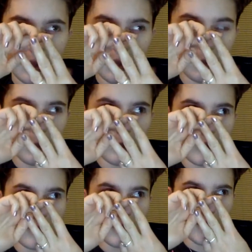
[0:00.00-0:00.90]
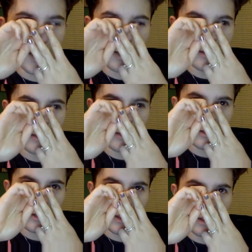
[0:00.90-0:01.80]
almost killing Isaac
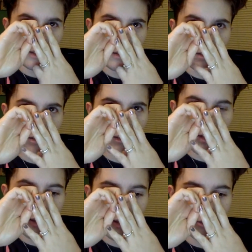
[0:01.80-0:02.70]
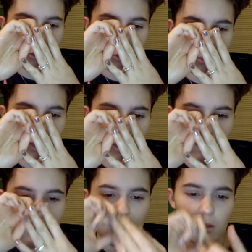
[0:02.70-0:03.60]
again,
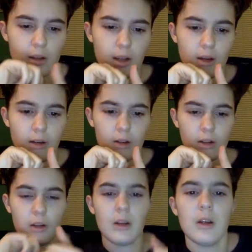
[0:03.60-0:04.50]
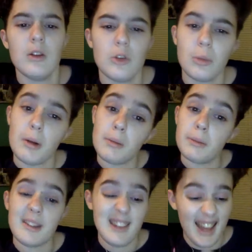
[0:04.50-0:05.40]
aftermath, Eric. So
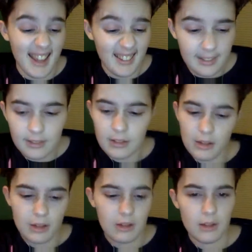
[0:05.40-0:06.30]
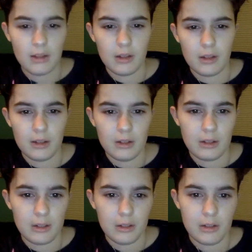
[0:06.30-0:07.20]
probably 10.
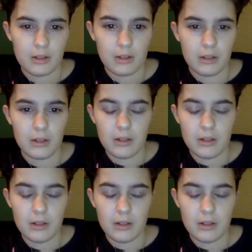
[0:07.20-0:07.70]
Alex.